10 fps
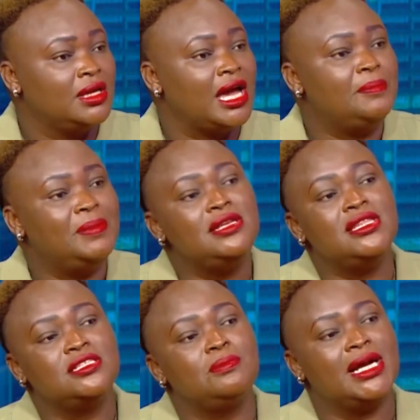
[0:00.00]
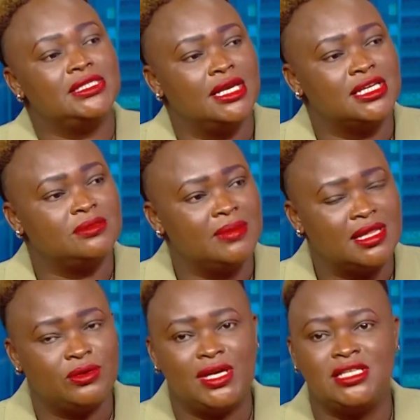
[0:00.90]
I paid this much last
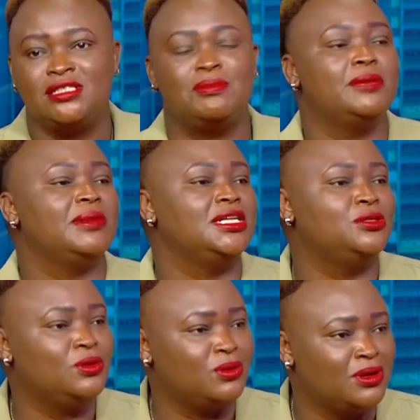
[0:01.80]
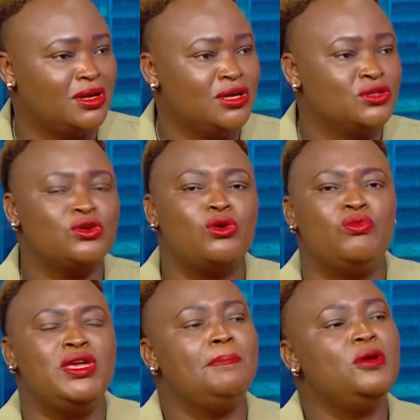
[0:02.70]
month. Where did my money go? So
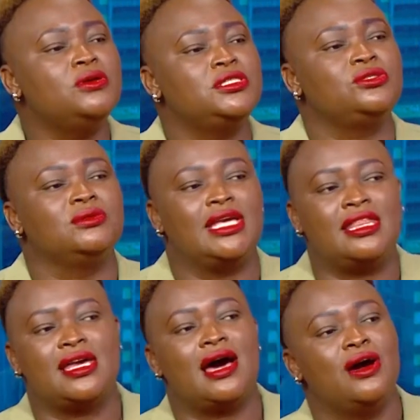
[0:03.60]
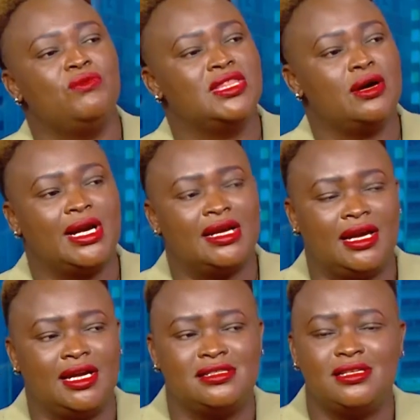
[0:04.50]
we build together with our
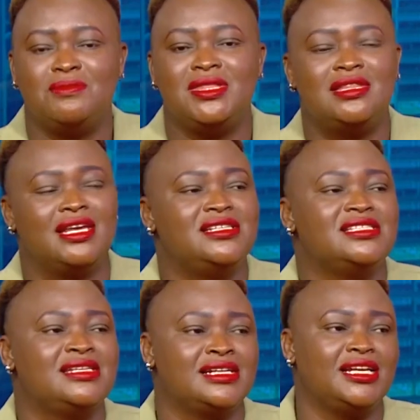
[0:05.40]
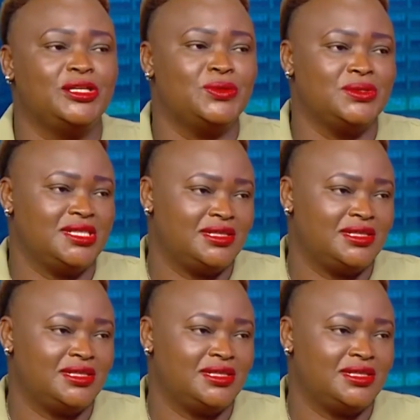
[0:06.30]
clients something that is really good.